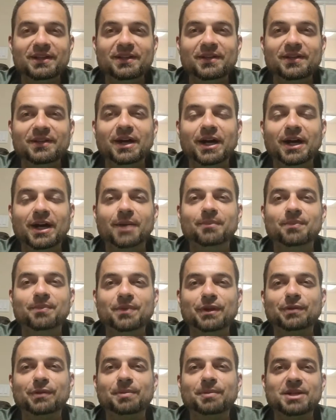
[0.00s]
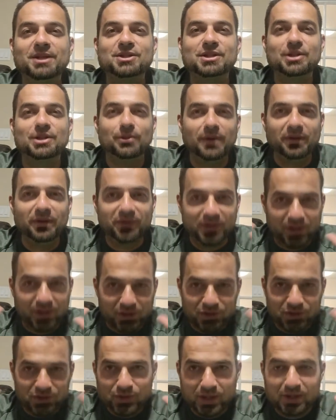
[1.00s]
especially the ones that are
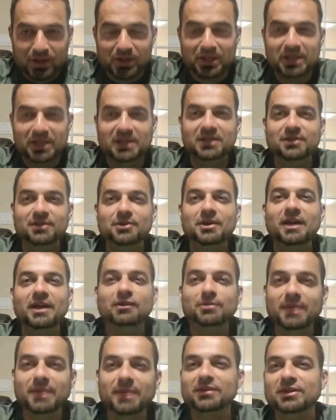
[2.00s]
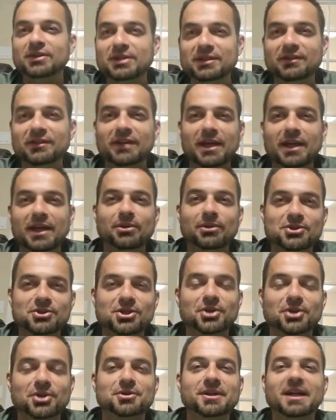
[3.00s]
struggling, as mentally disabled
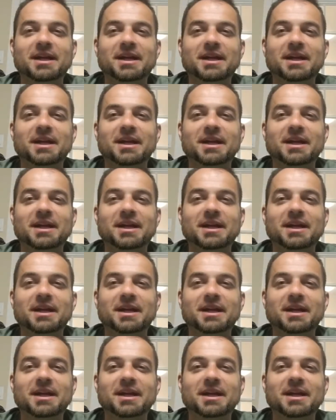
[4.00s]
children.